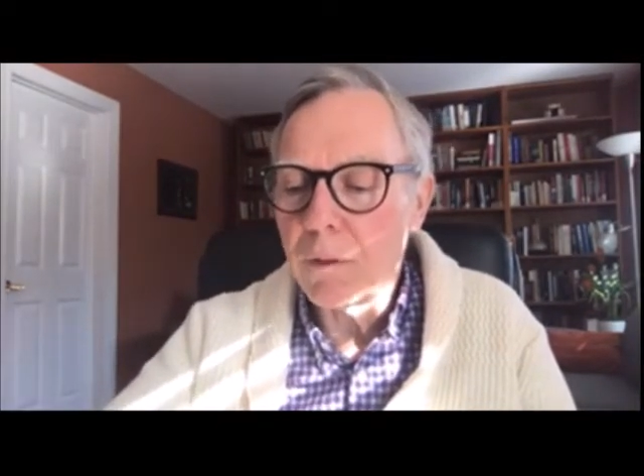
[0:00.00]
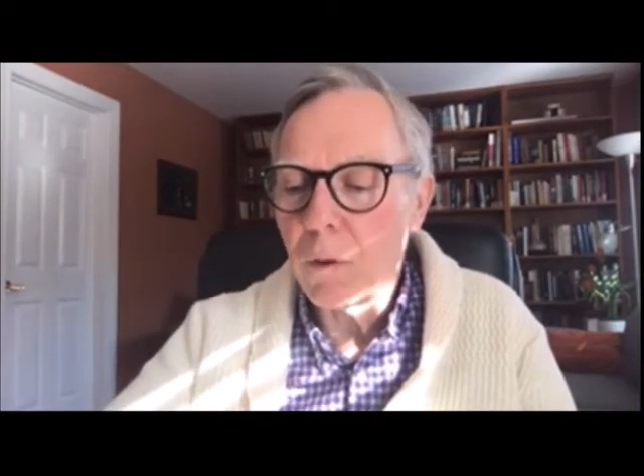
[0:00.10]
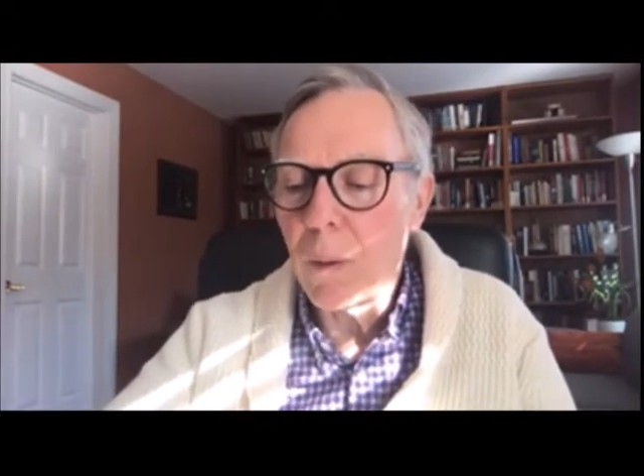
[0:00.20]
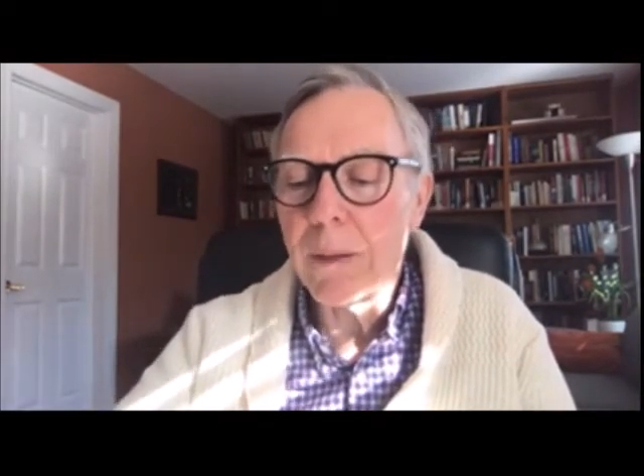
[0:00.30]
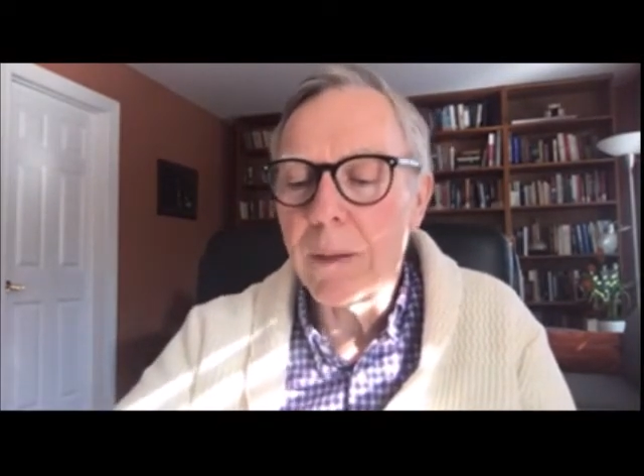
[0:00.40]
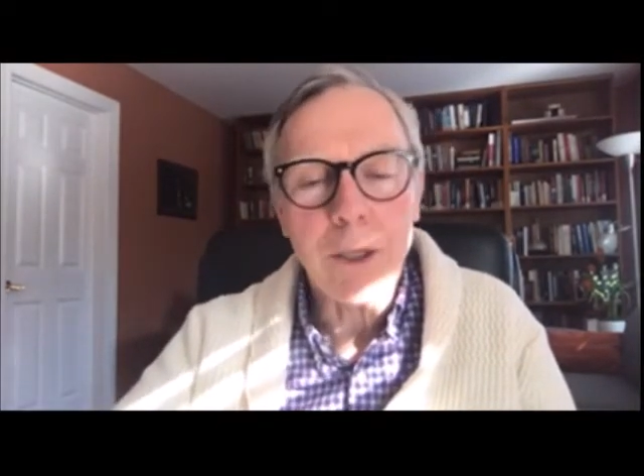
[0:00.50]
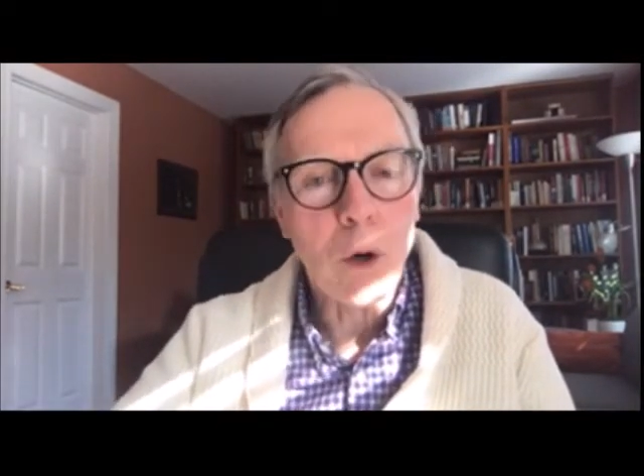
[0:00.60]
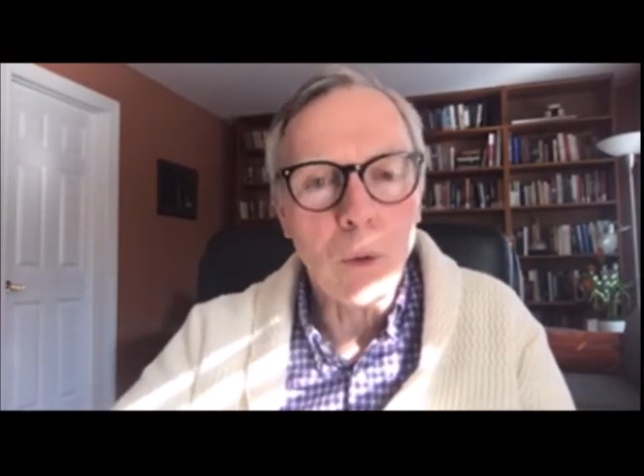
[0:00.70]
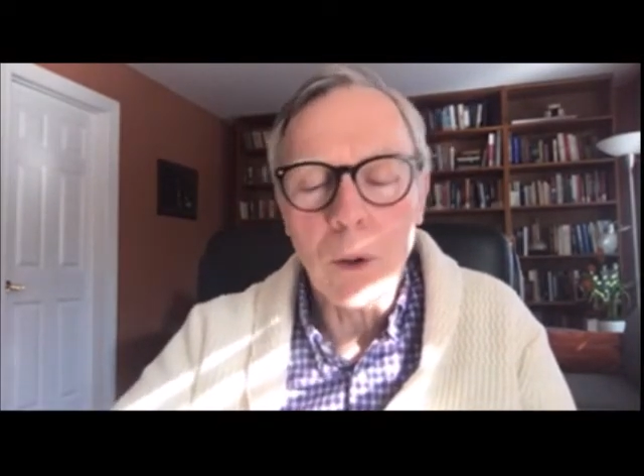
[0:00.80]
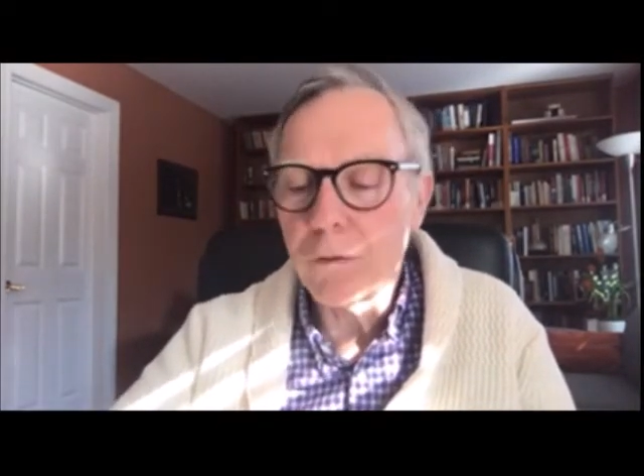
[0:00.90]
wow, the
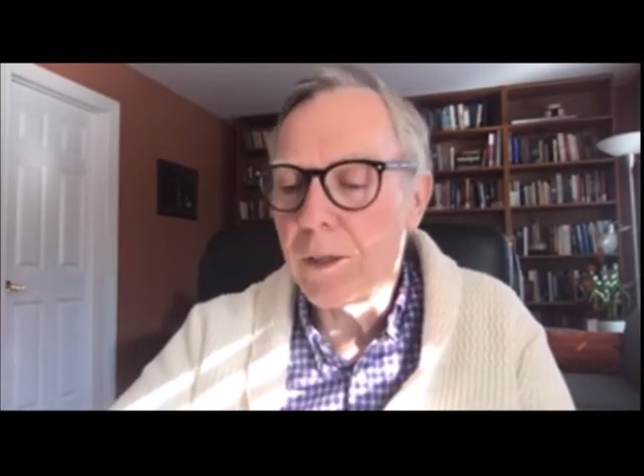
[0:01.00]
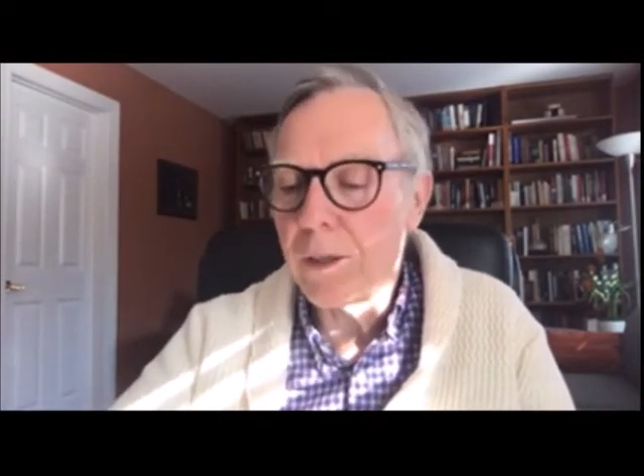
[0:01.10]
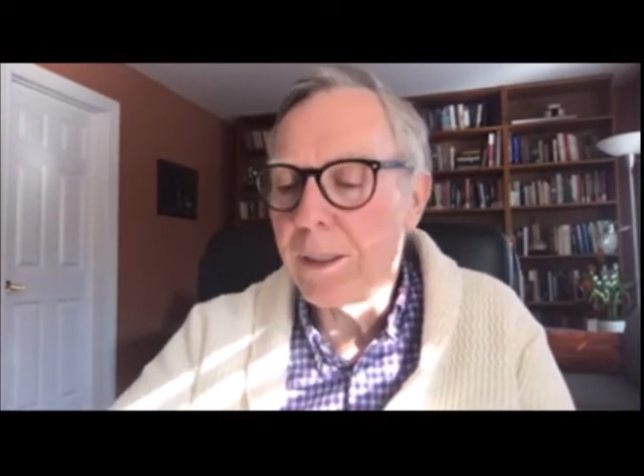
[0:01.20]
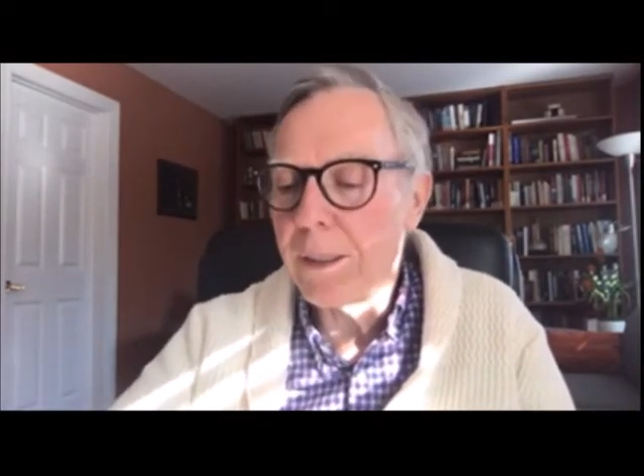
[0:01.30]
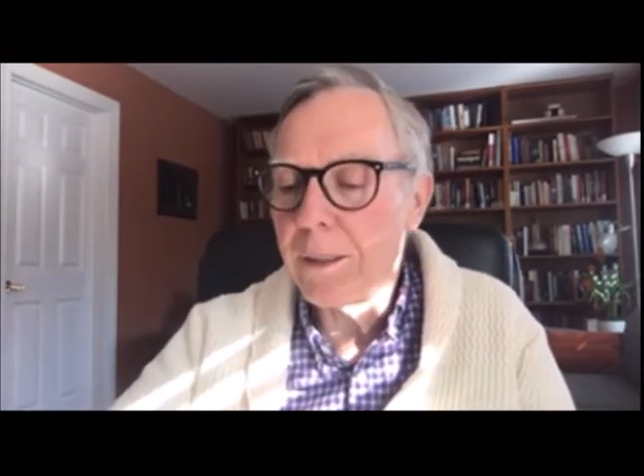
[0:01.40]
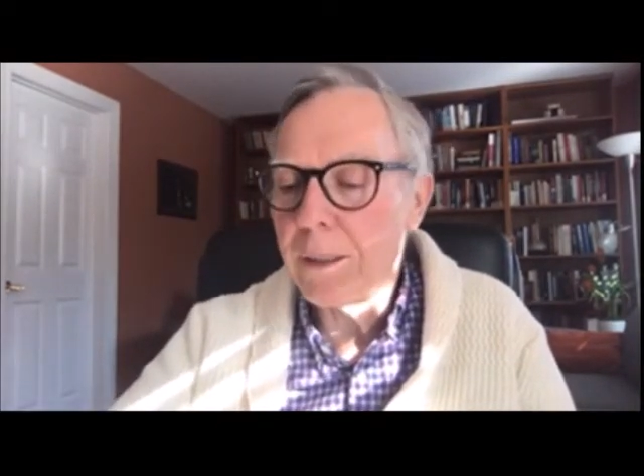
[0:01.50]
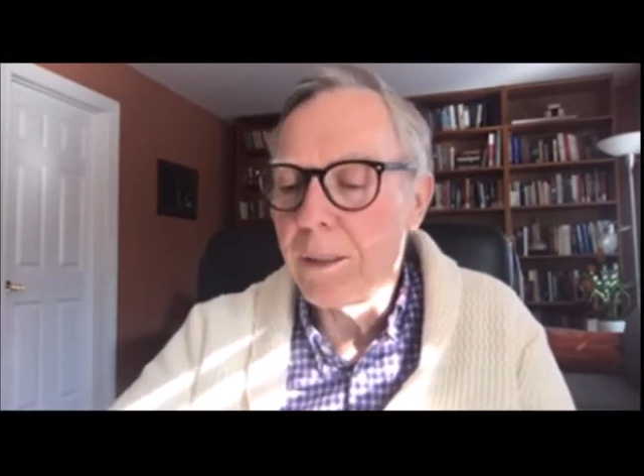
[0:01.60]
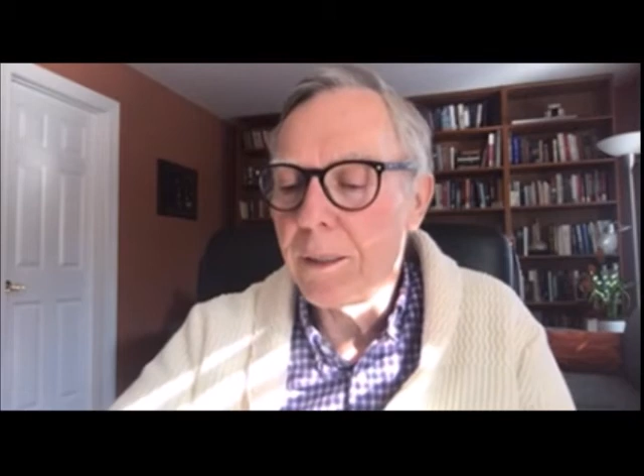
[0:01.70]
Cold War's ended,